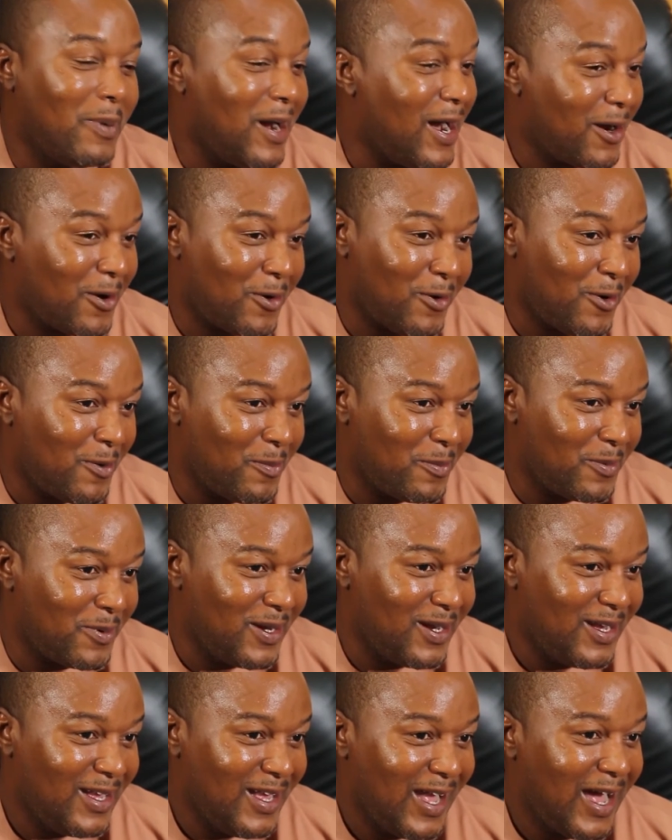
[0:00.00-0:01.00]
Pack up.
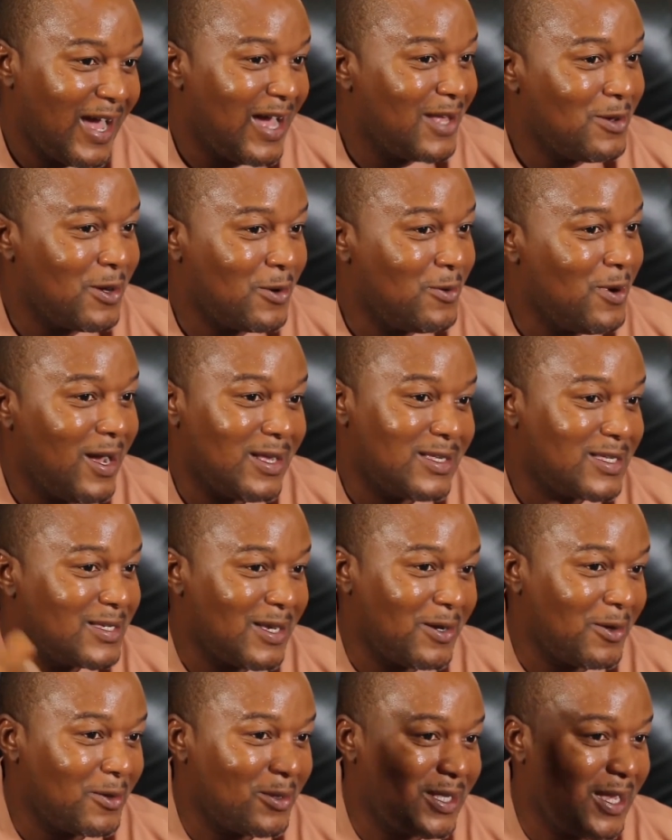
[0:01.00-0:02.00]
And they're going to
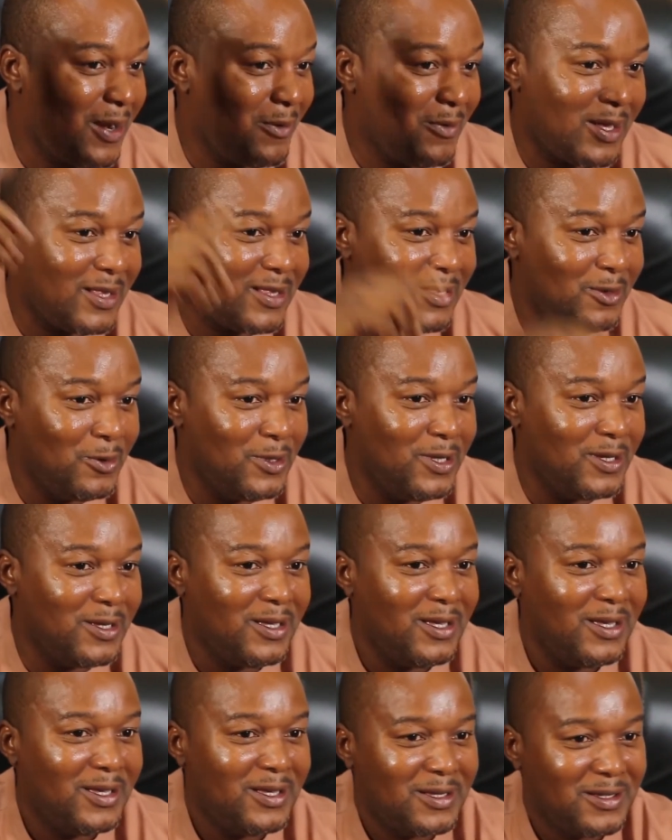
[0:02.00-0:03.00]
take another one. And even
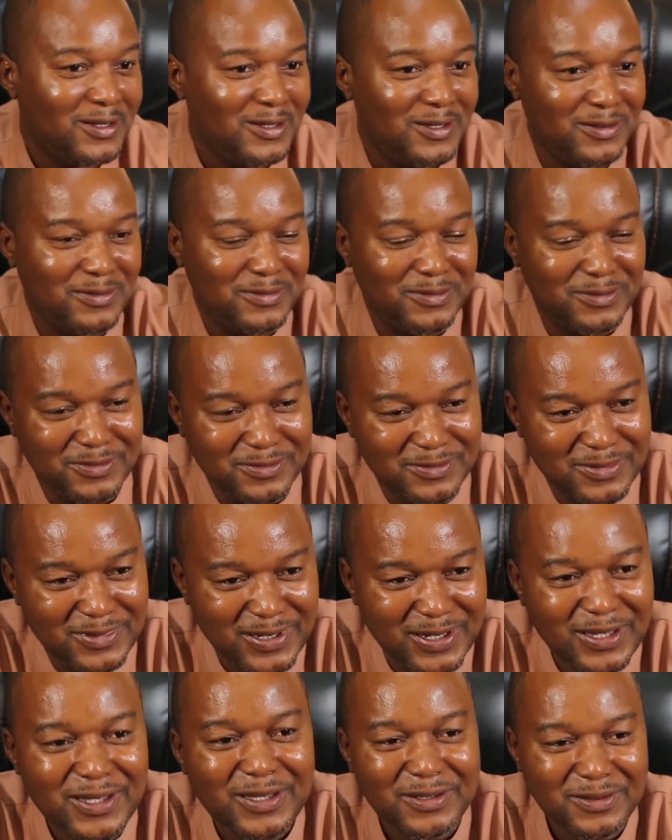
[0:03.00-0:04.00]
those coaches,
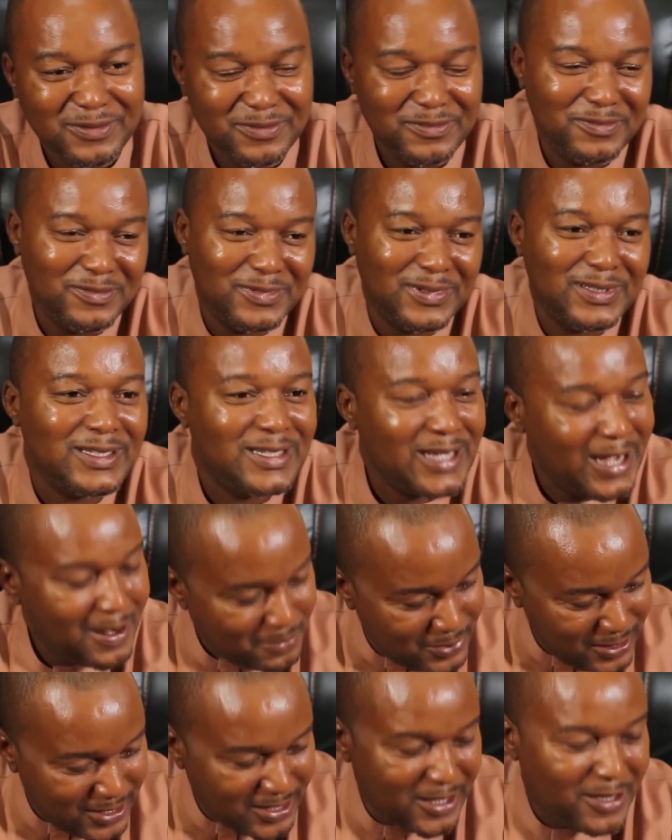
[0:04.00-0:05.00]
they've been
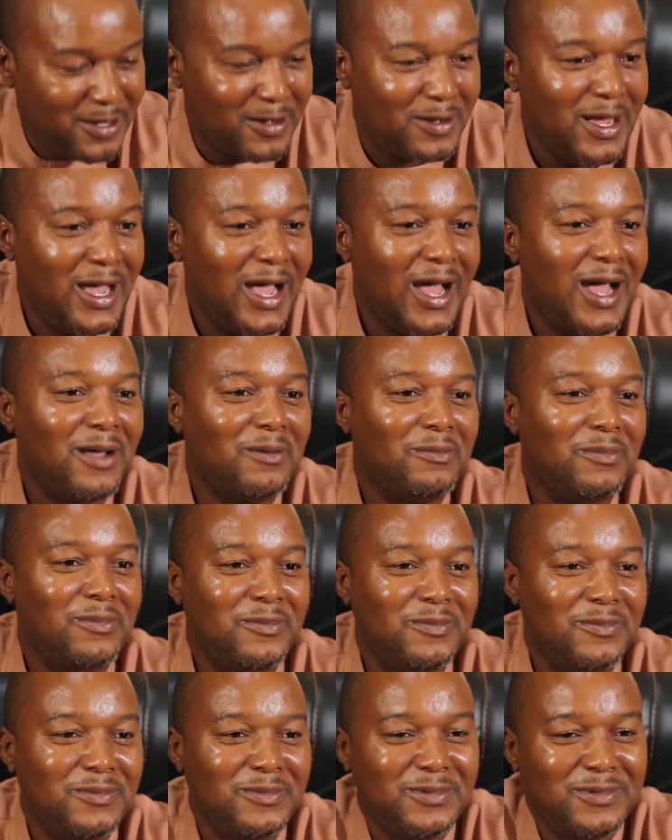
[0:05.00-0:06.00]
breaking down.
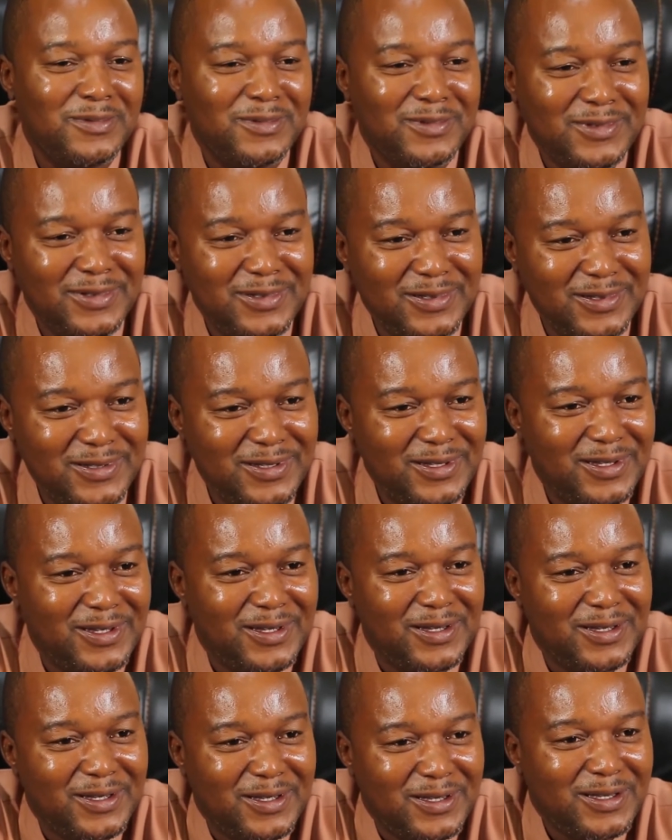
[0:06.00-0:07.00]
Even within
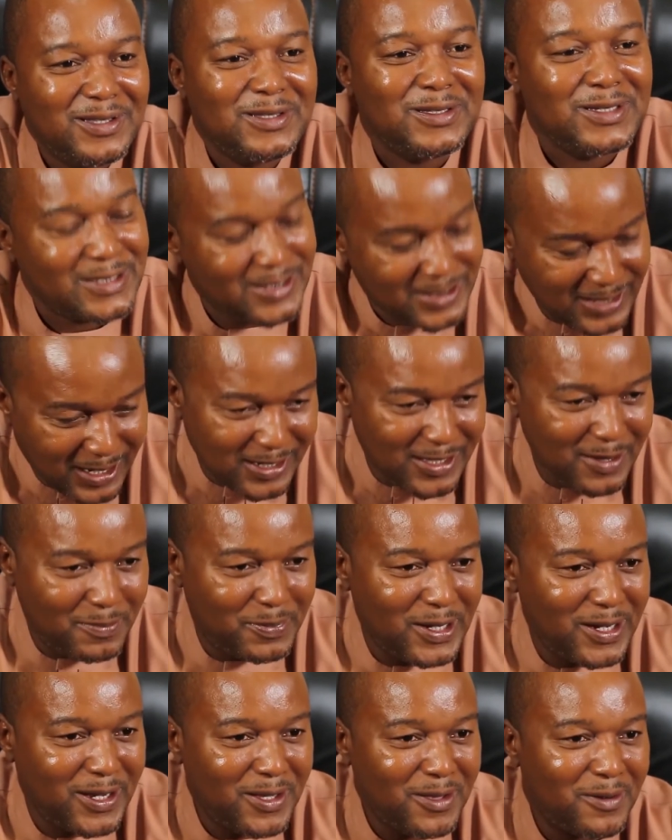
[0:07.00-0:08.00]
2 years. They are
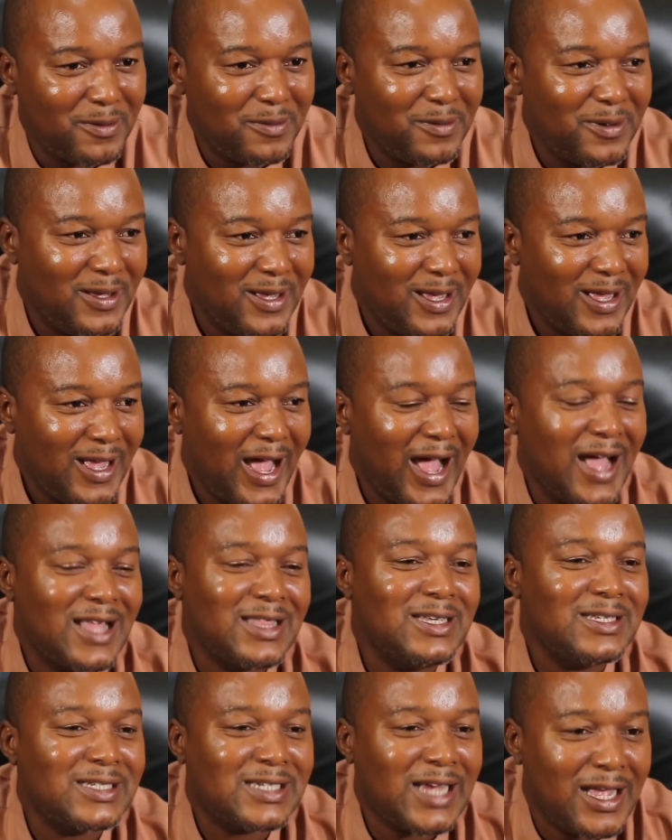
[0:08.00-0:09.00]
breaking up. And
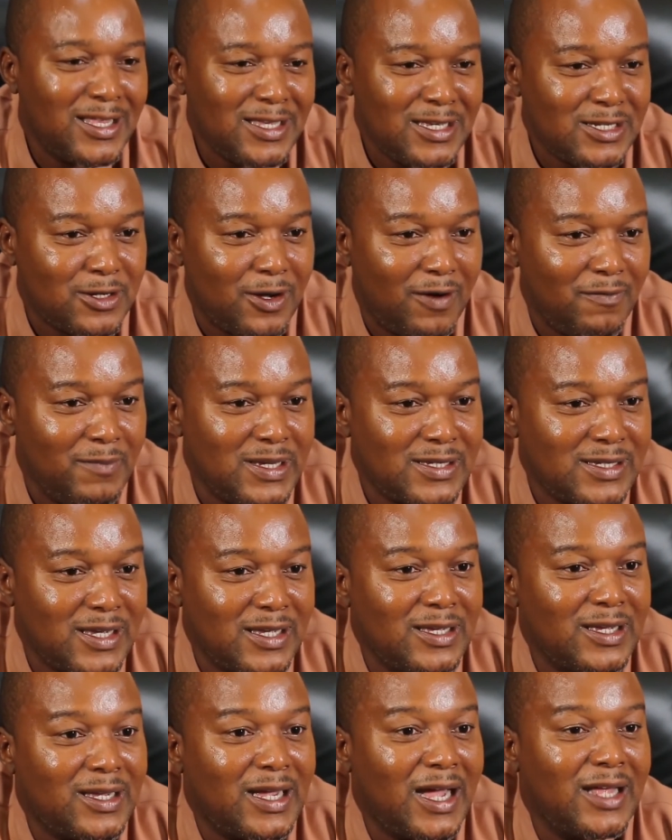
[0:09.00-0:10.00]
the Chinese government said
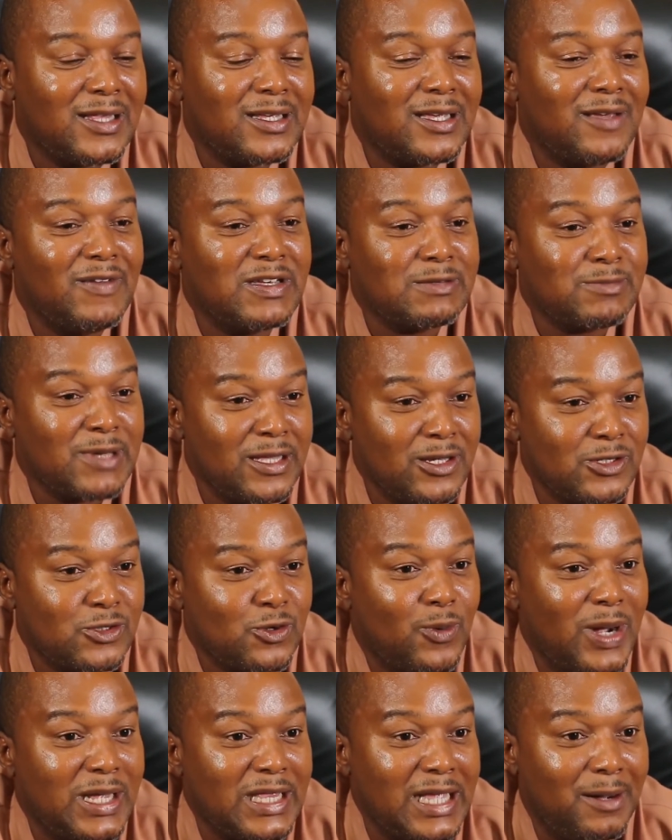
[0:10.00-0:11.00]
they can't give explanation
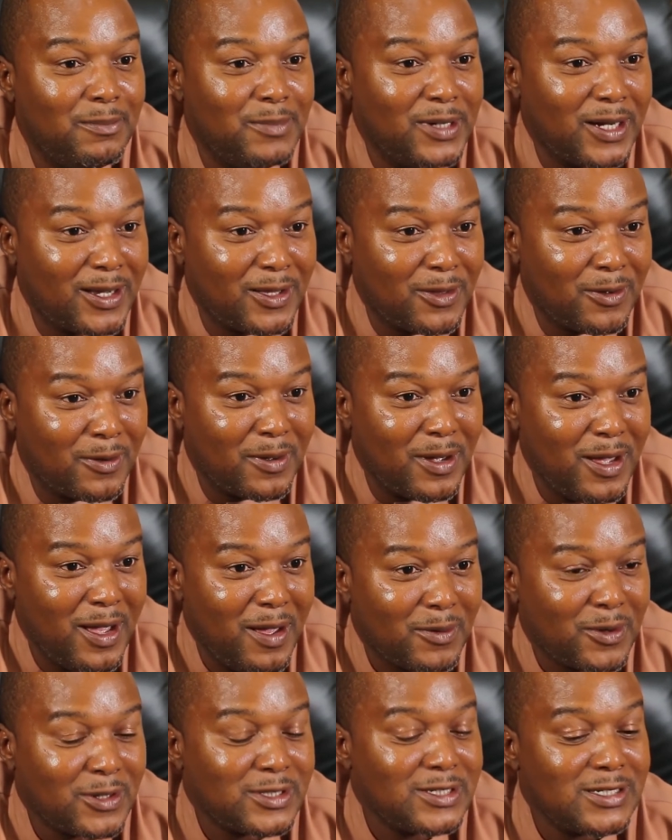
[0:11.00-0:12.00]
why they are breaking up.
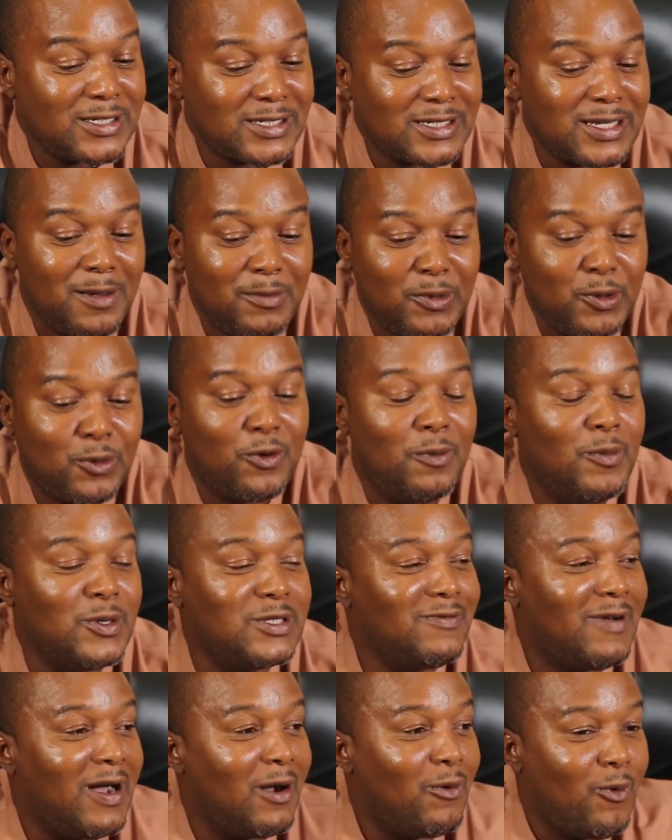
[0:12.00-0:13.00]
Because these same
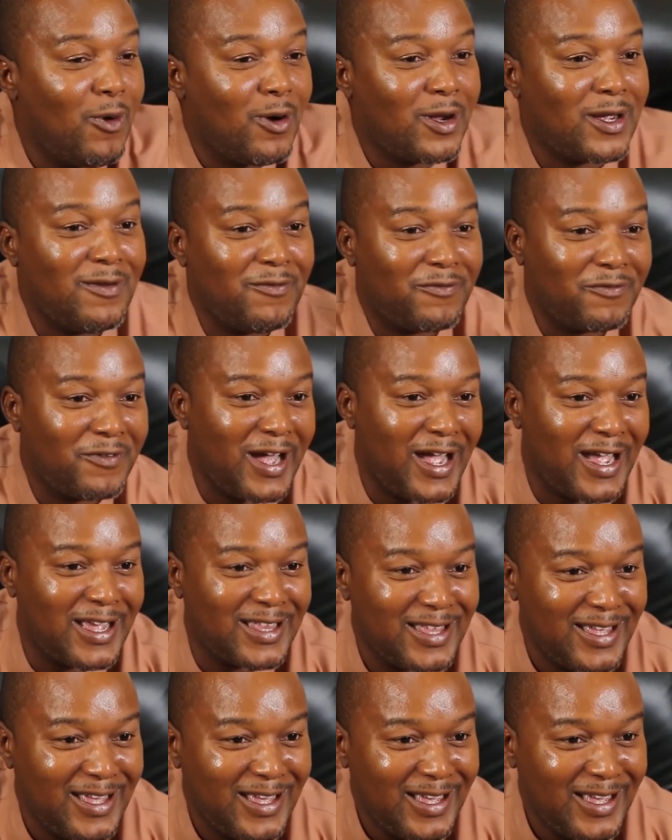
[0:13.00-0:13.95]
locomotives are working fine.